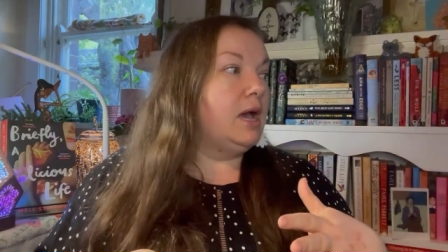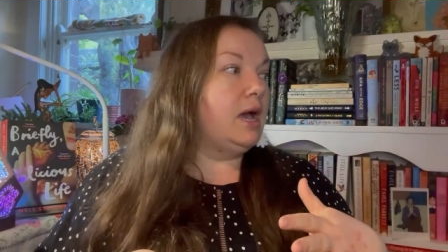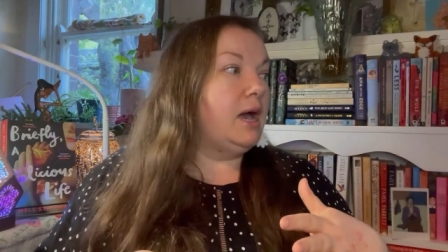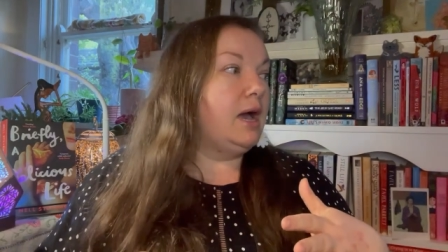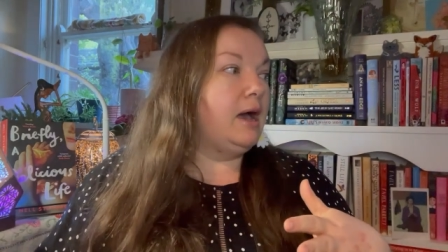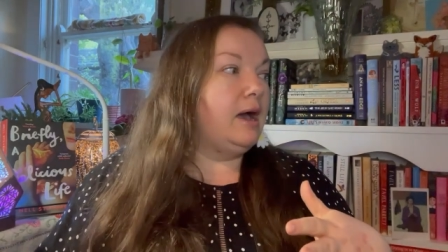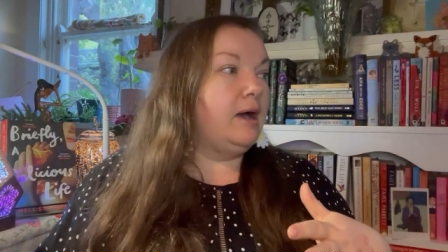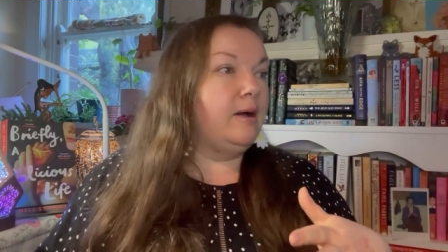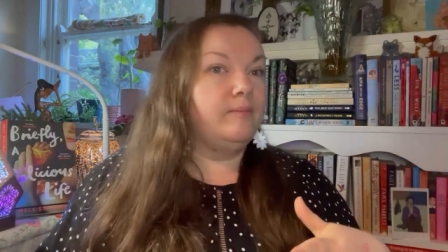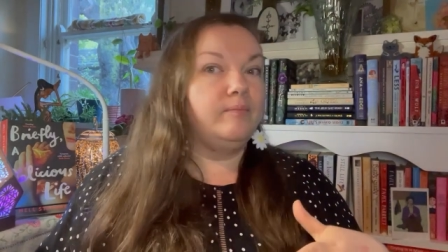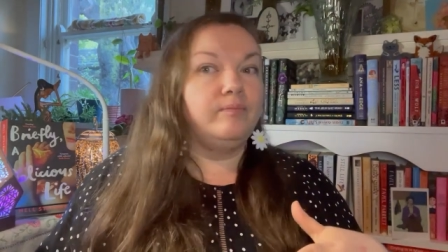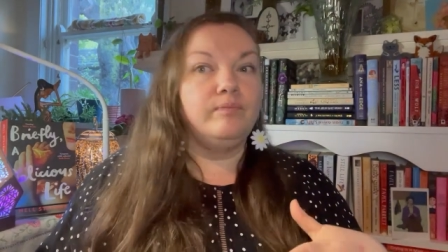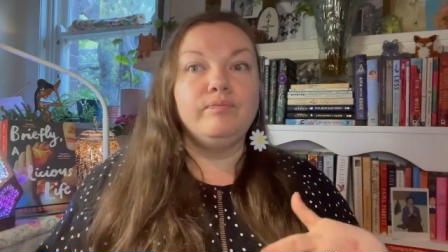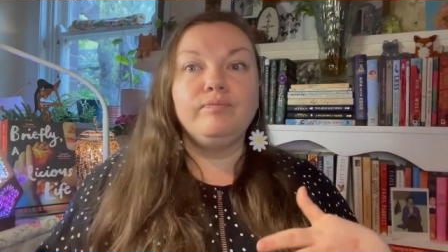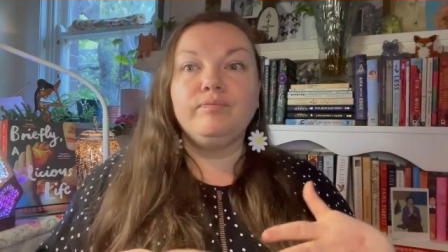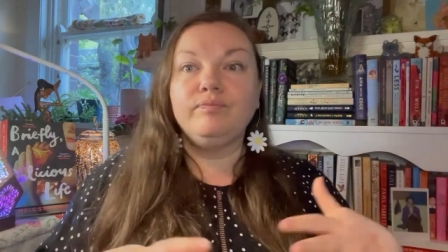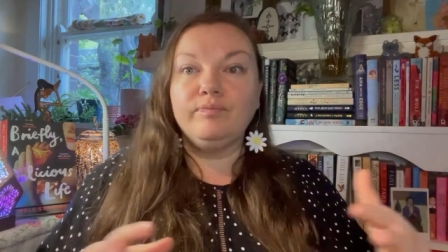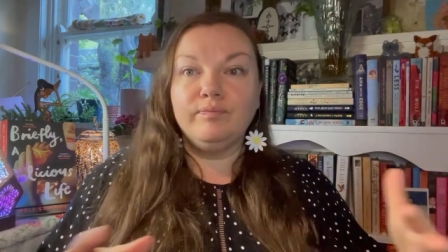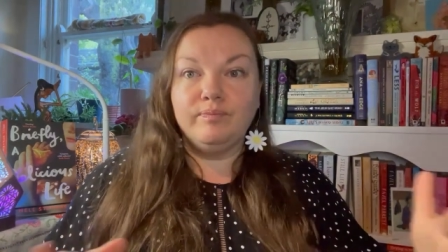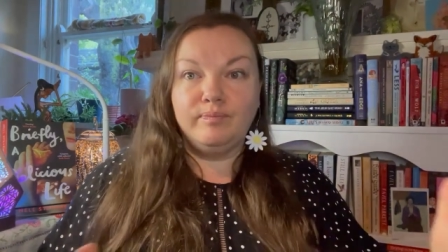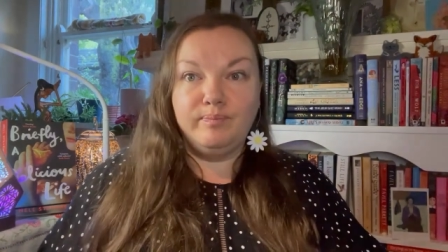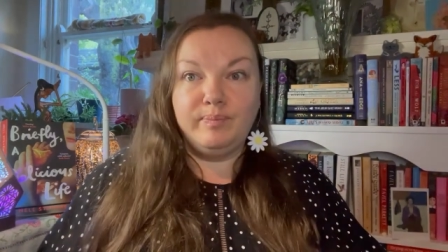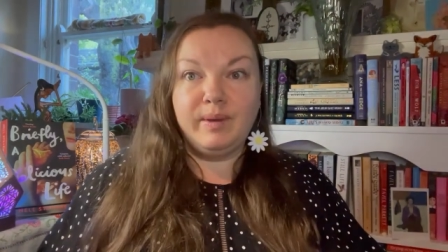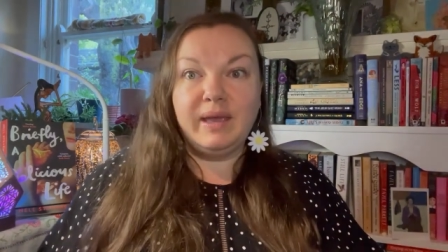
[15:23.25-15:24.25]
um,
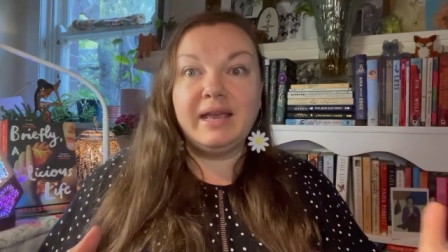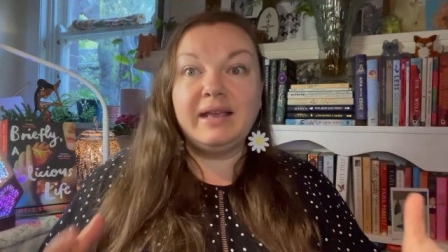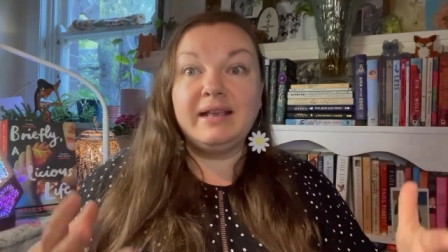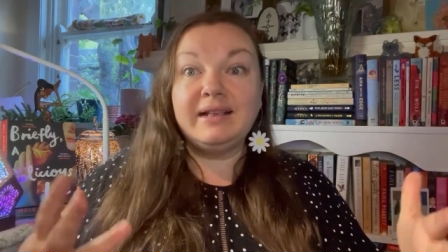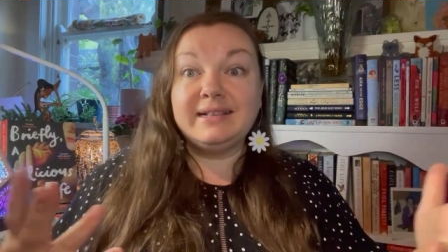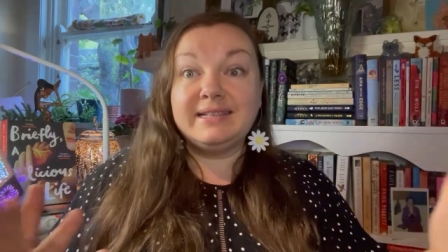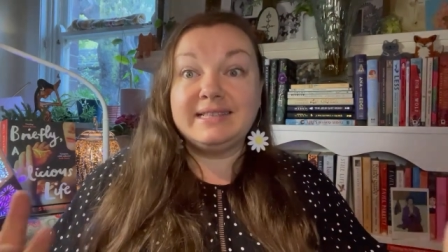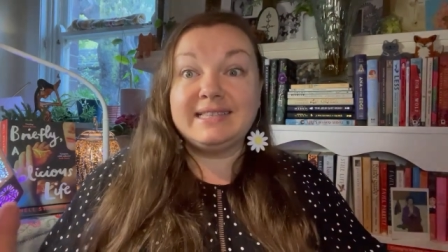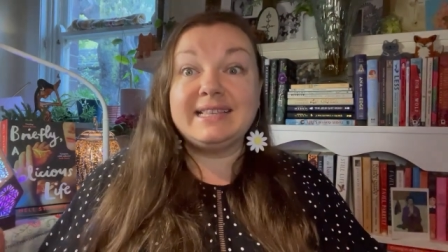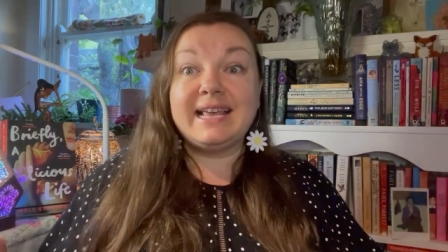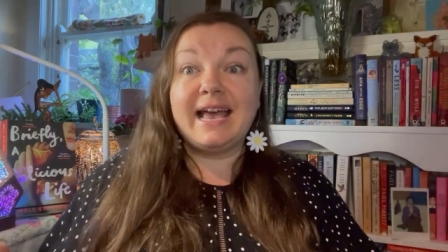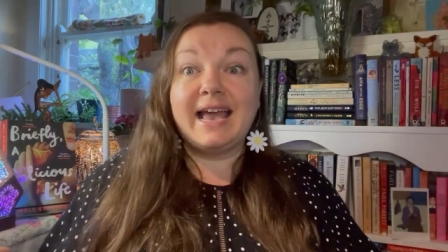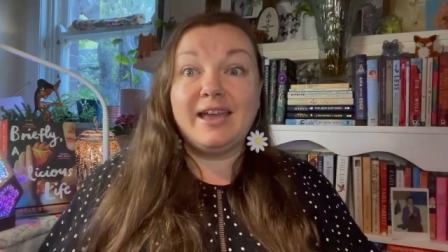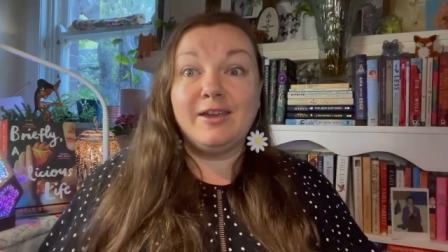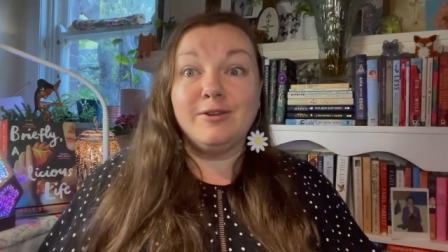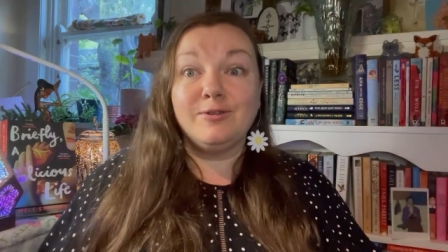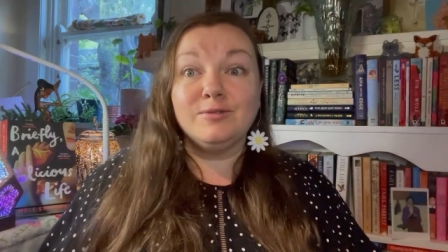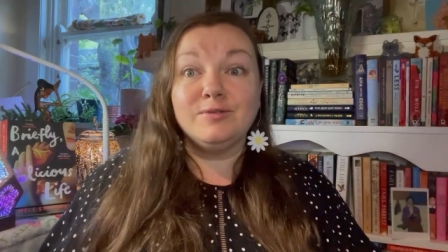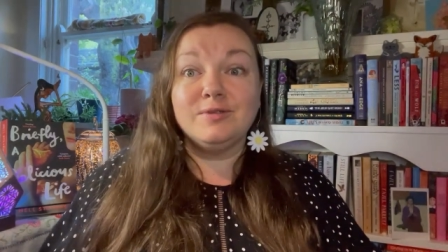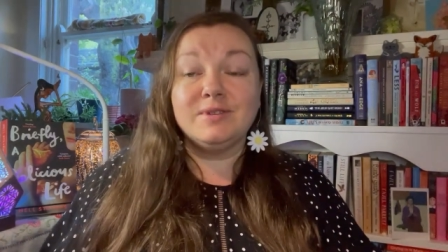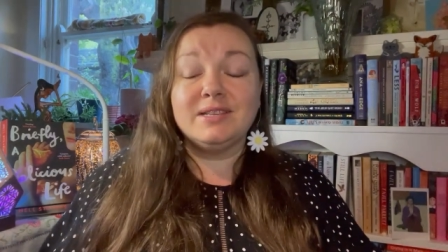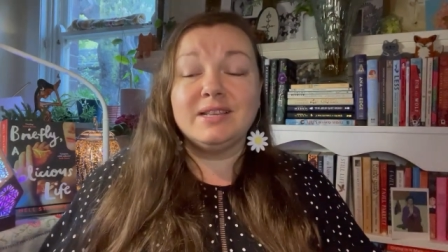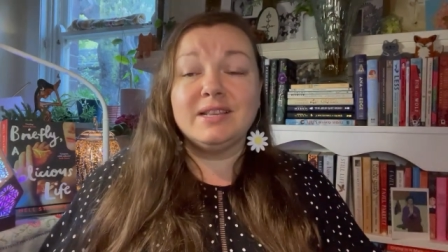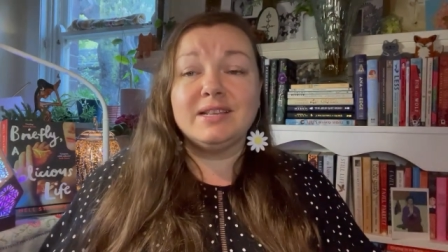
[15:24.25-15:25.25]
big
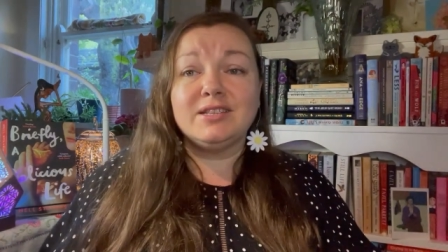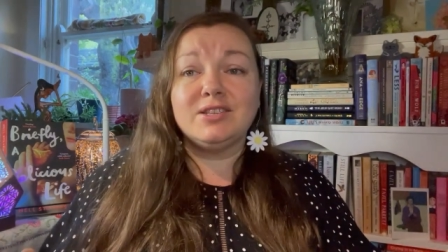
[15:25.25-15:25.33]
sales.